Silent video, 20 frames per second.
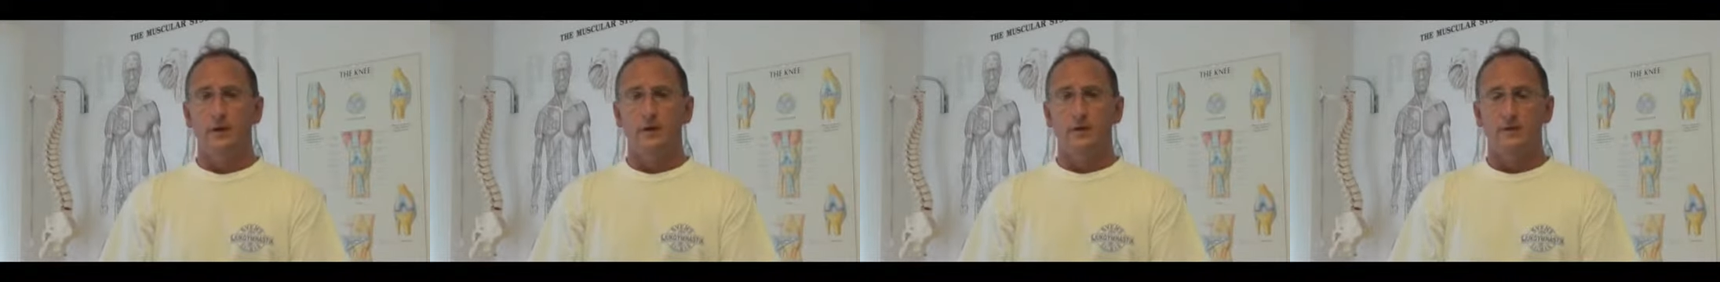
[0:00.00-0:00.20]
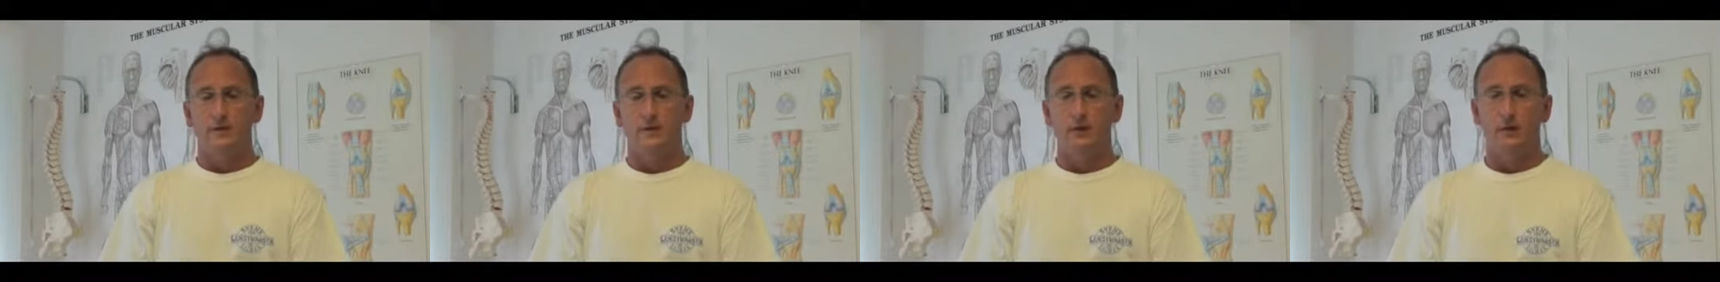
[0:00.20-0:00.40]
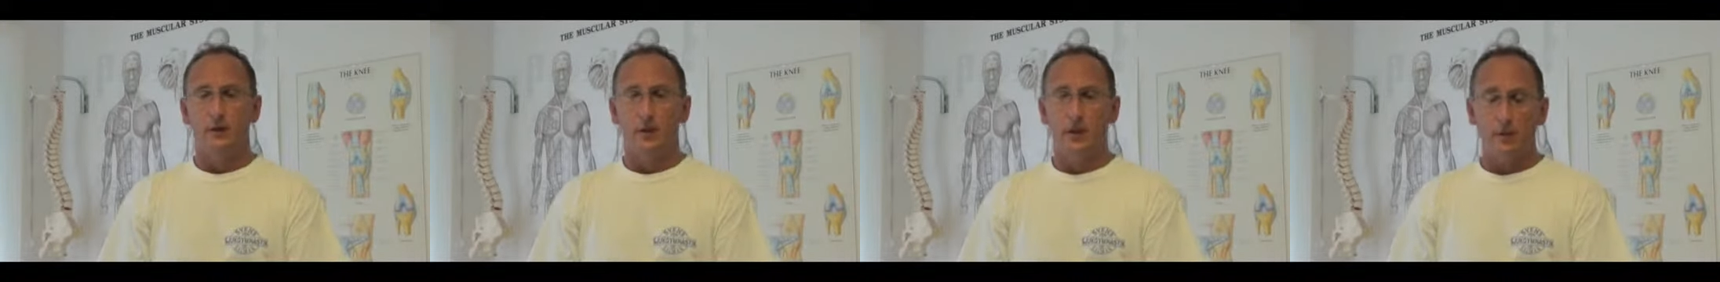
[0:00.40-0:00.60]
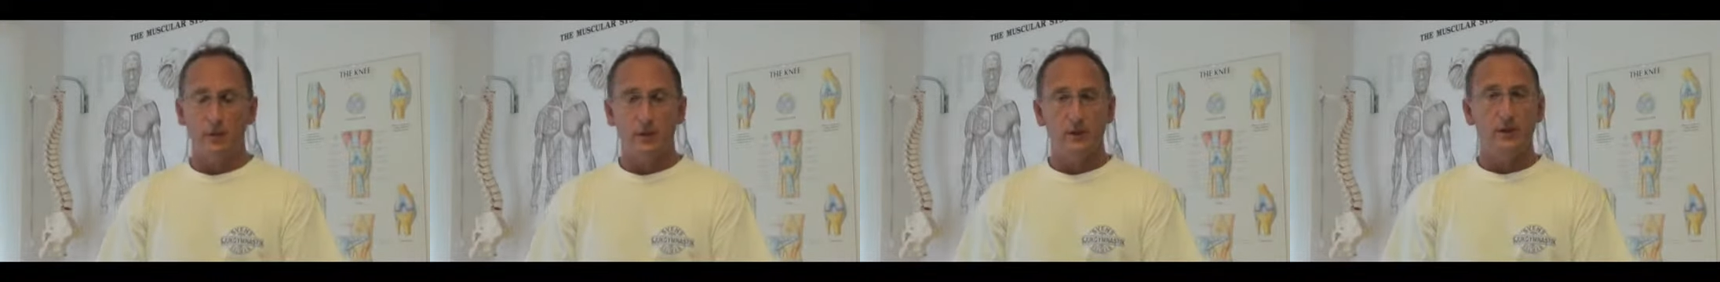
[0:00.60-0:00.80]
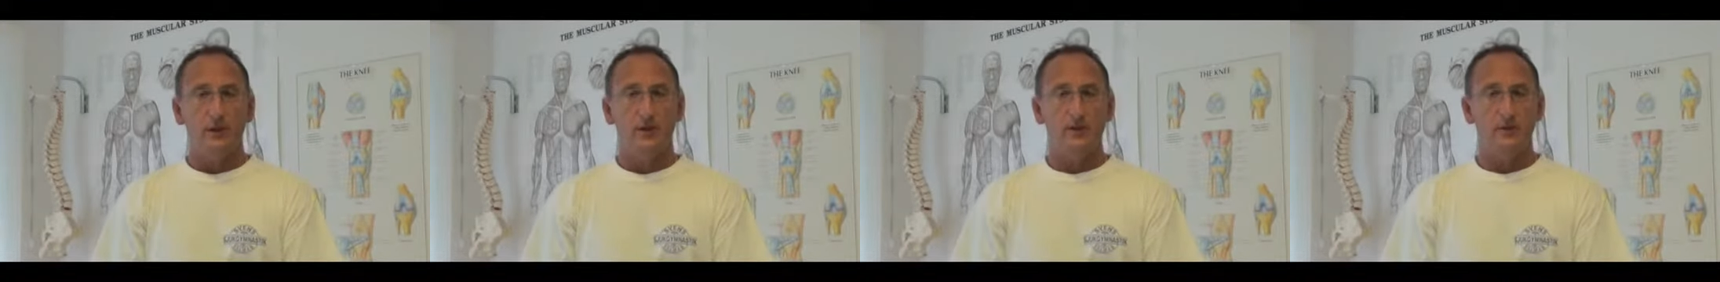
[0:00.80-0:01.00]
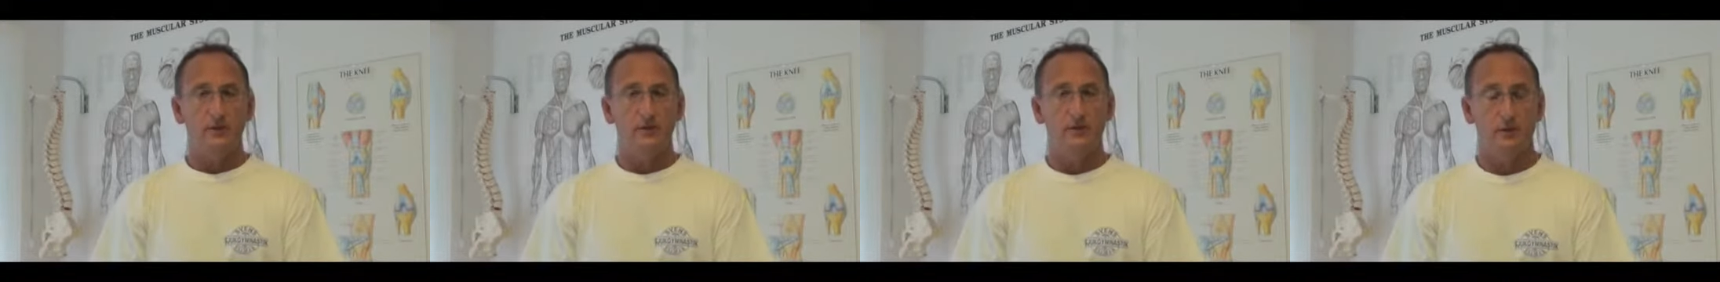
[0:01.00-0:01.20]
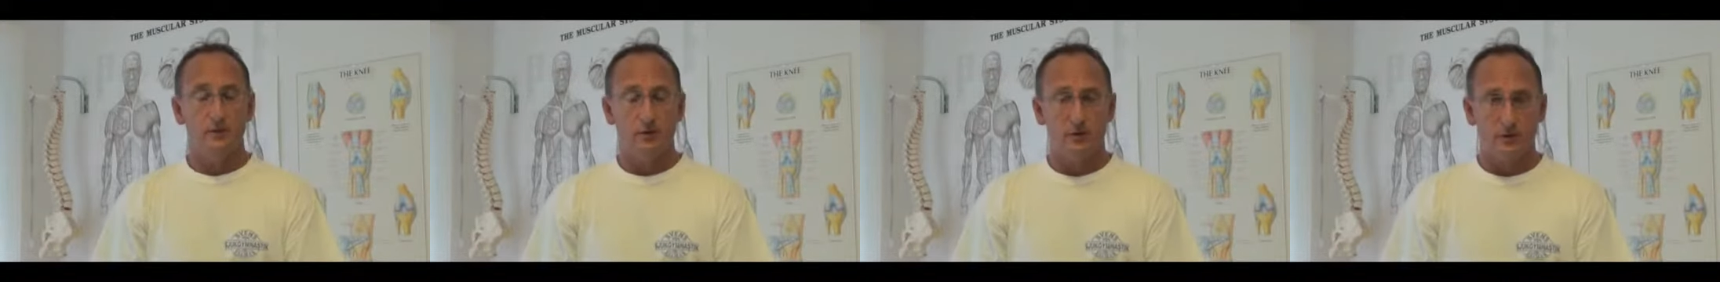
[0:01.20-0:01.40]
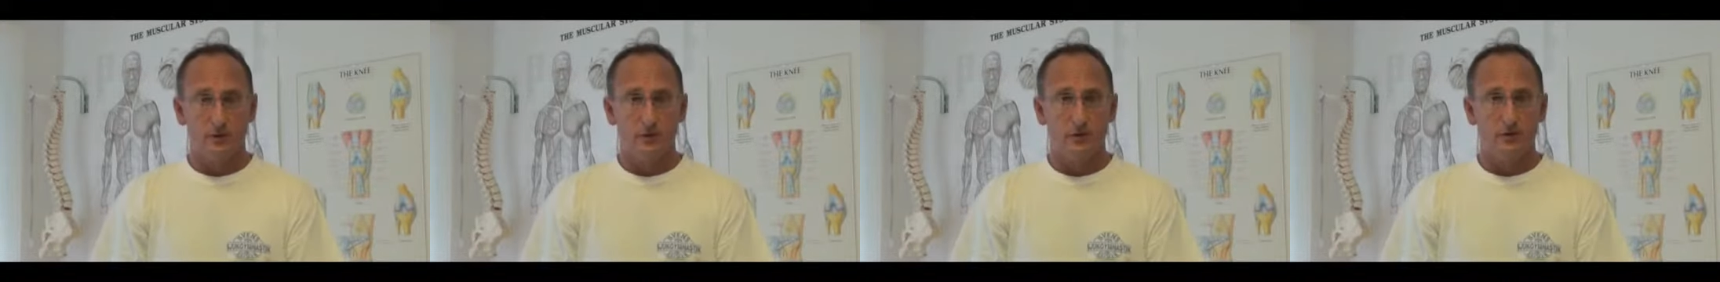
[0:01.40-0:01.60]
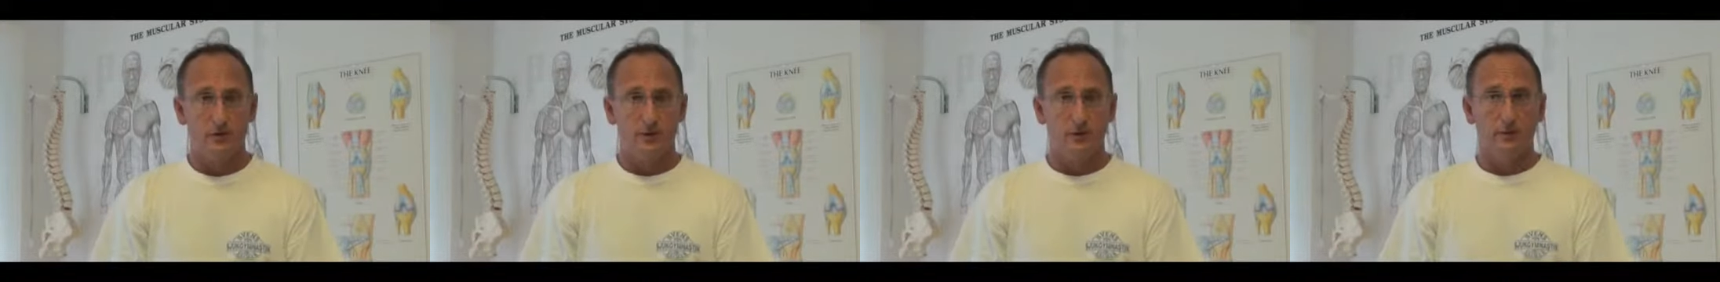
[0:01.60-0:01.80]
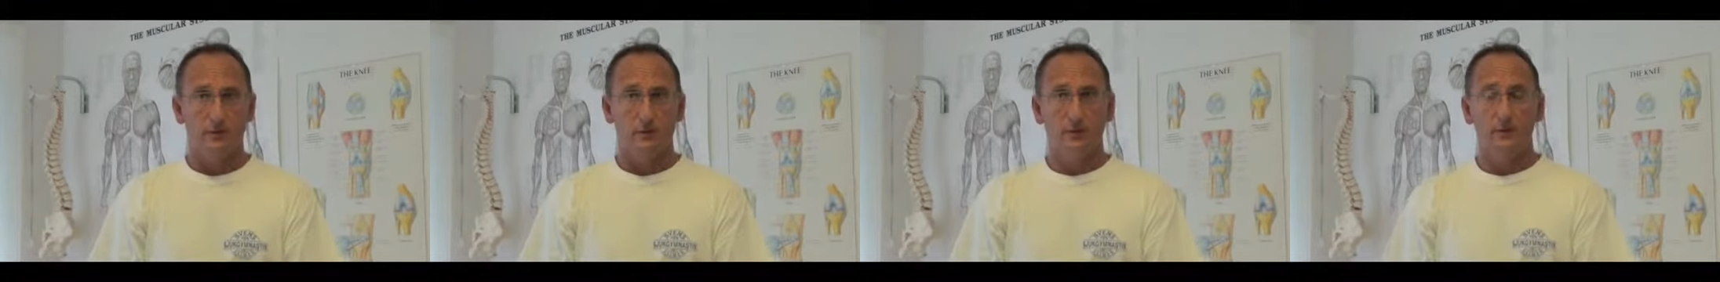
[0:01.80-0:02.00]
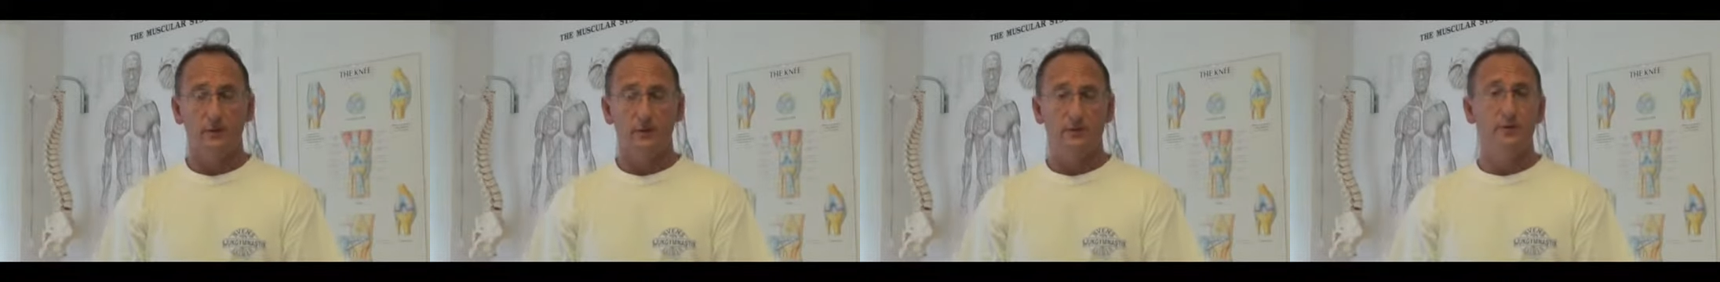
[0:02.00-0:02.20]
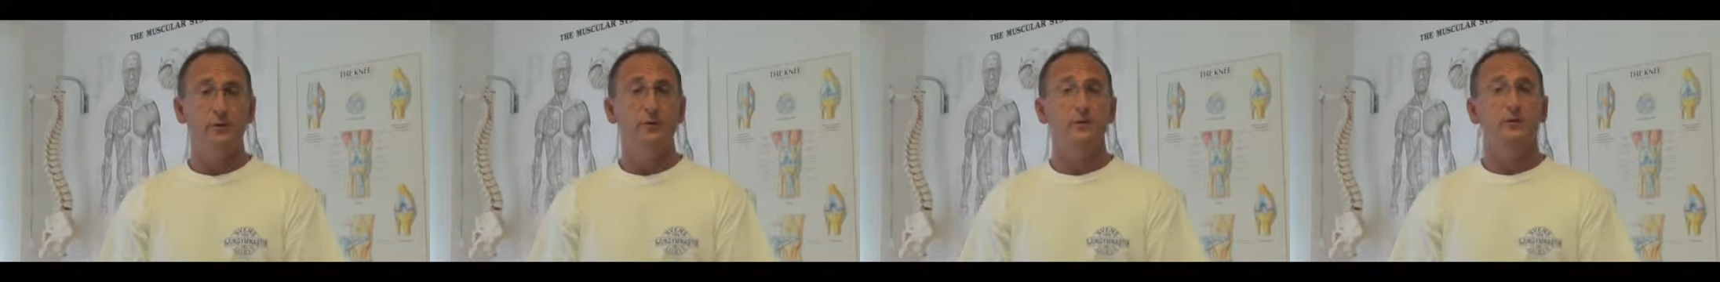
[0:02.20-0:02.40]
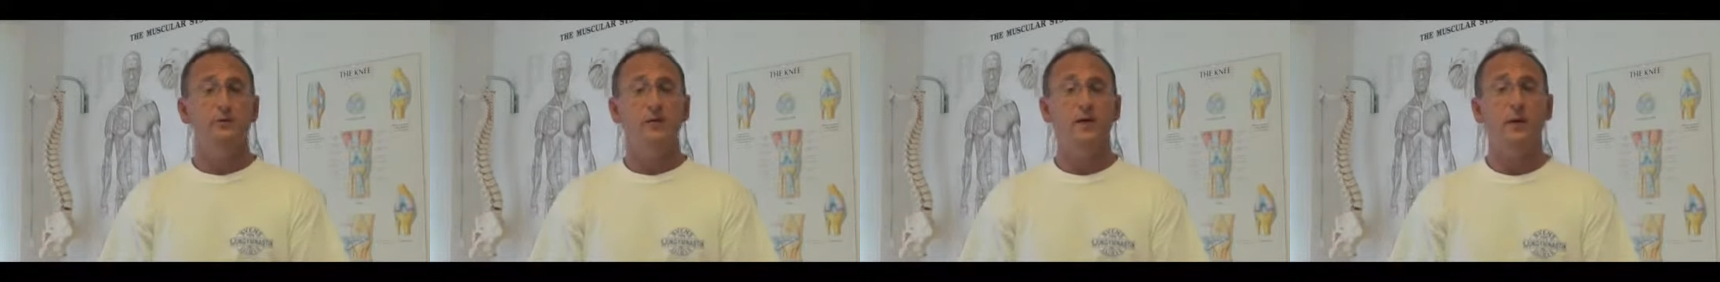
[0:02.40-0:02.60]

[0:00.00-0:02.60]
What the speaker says: So I would like to introduce